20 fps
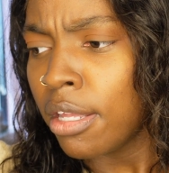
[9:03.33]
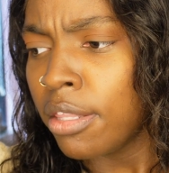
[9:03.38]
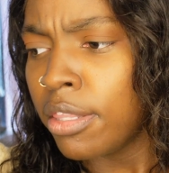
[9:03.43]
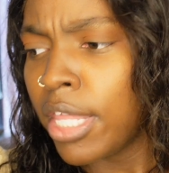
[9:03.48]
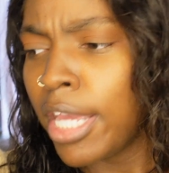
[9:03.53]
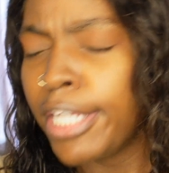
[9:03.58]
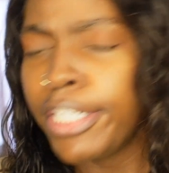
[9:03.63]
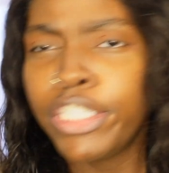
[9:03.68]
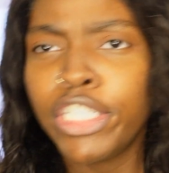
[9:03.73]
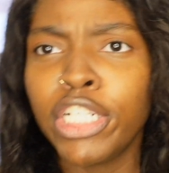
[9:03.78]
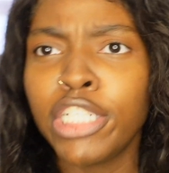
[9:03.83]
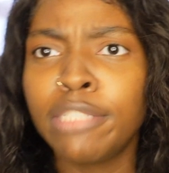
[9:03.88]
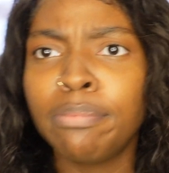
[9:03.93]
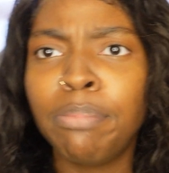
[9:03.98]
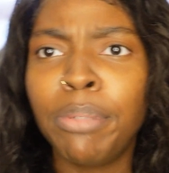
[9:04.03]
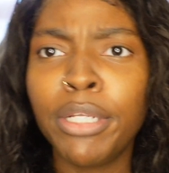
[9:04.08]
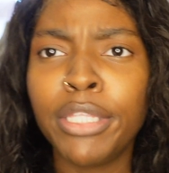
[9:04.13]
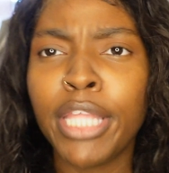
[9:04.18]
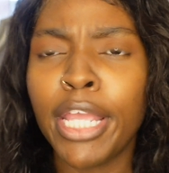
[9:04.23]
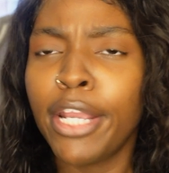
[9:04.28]
they just
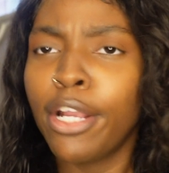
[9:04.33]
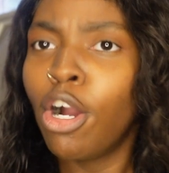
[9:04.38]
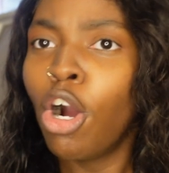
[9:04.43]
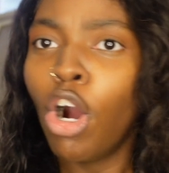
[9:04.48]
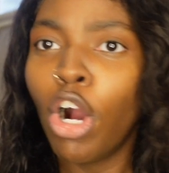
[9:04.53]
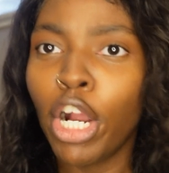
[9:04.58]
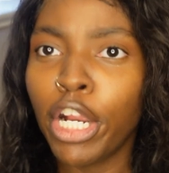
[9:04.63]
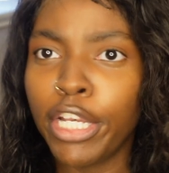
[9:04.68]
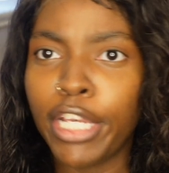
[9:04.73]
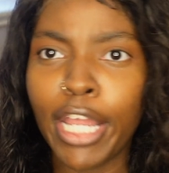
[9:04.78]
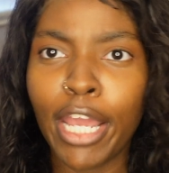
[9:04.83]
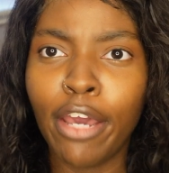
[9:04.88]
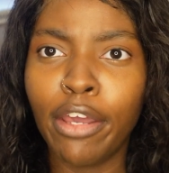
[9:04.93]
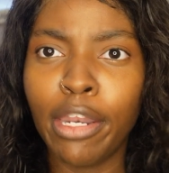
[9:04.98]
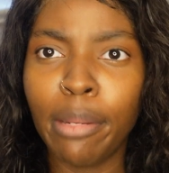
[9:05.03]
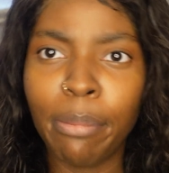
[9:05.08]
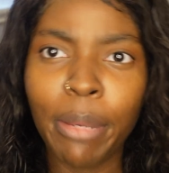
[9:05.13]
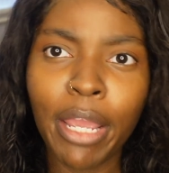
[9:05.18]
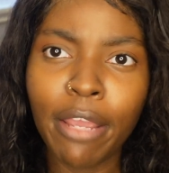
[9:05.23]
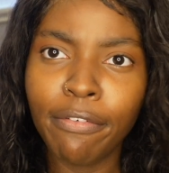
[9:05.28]
put their card down
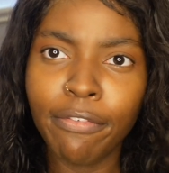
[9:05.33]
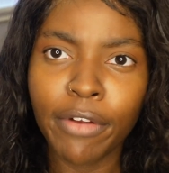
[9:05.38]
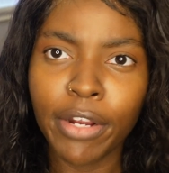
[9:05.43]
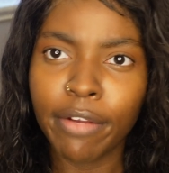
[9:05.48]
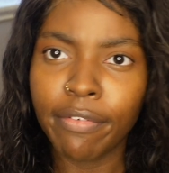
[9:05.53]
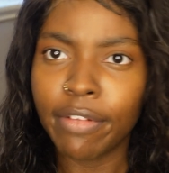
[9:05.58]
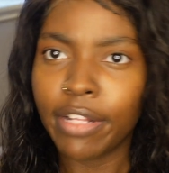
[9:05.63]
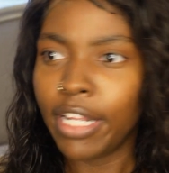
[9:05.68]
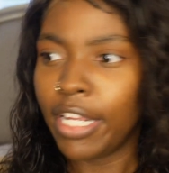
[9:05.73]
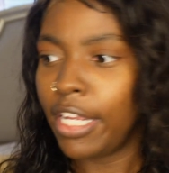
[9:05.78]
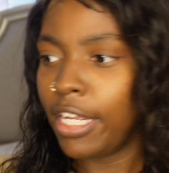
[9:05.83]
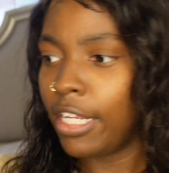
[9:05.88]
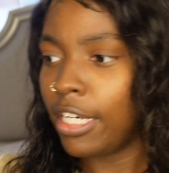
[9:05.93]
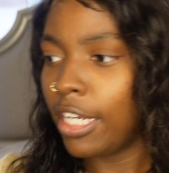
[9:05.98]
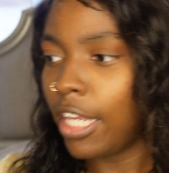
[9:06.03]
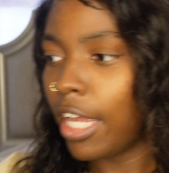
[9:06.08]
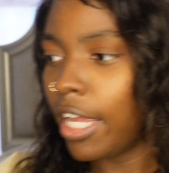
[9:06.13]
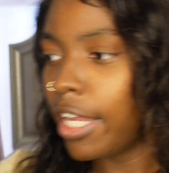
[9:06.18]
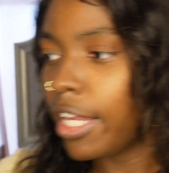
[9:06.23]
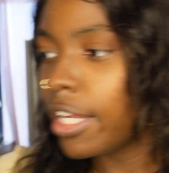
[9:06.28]
and pay for everything.
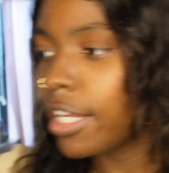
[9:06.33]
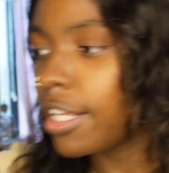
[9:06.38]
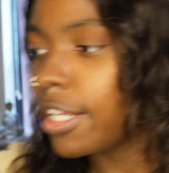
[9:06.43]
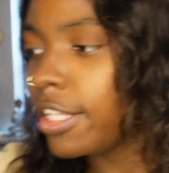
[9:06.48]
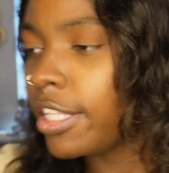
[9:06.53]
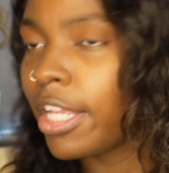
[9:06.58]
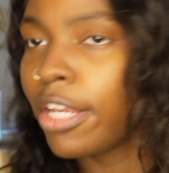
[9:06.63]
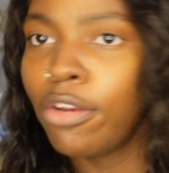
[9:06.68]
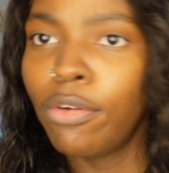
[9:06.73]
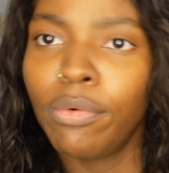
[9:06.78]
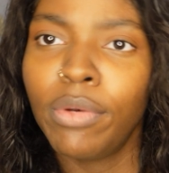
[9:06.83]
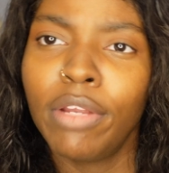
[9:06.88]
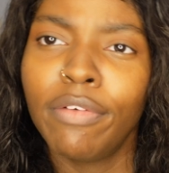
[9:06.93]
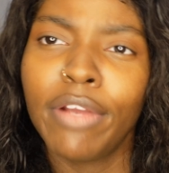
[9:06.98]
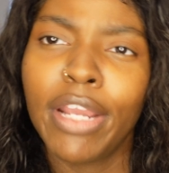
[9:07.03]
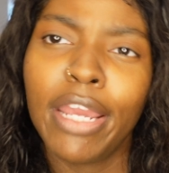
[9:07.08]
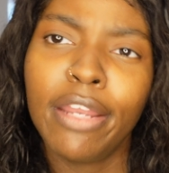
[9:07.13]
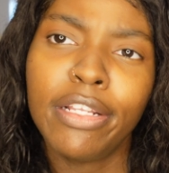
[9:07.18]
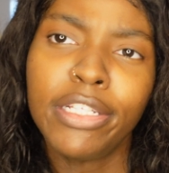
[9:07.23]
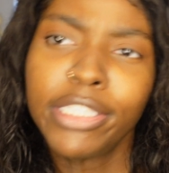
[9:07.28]
Like, they don't never
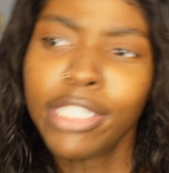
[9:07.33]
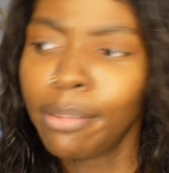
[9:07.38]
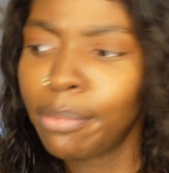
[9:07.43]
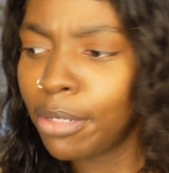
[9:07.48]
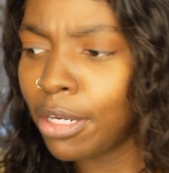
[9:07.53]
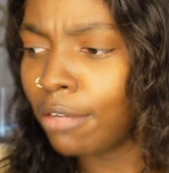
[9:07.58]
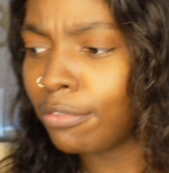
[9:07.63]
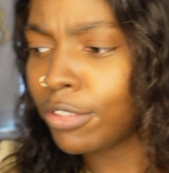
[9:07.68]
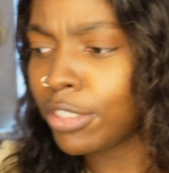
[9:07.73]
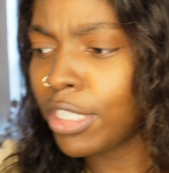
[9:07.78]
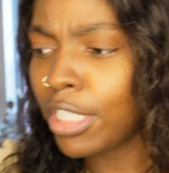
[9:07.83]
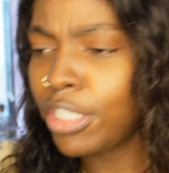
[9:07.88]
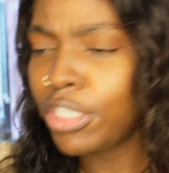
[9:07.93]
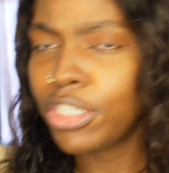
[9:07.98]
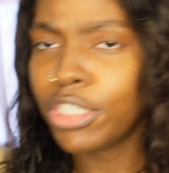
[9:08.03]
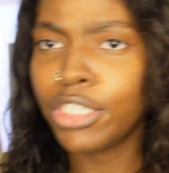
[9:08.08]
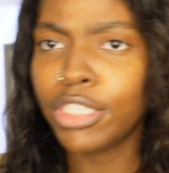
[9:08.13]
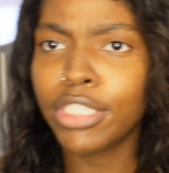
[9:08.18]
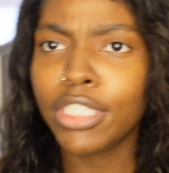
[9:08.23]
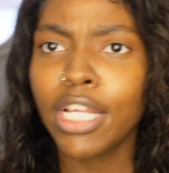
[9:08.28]
have these type of
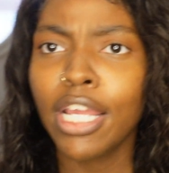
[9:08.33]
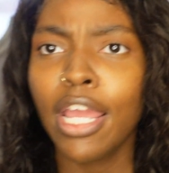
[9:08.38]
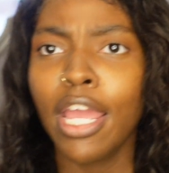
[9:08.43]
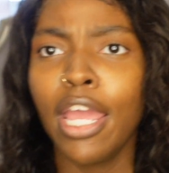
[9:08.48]
conversations.